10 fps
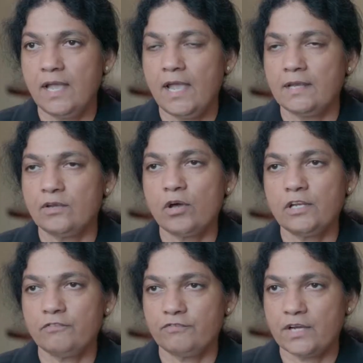and
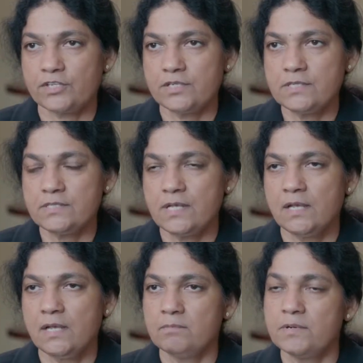non-infectious,
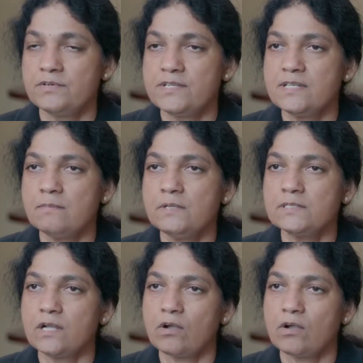but resembles the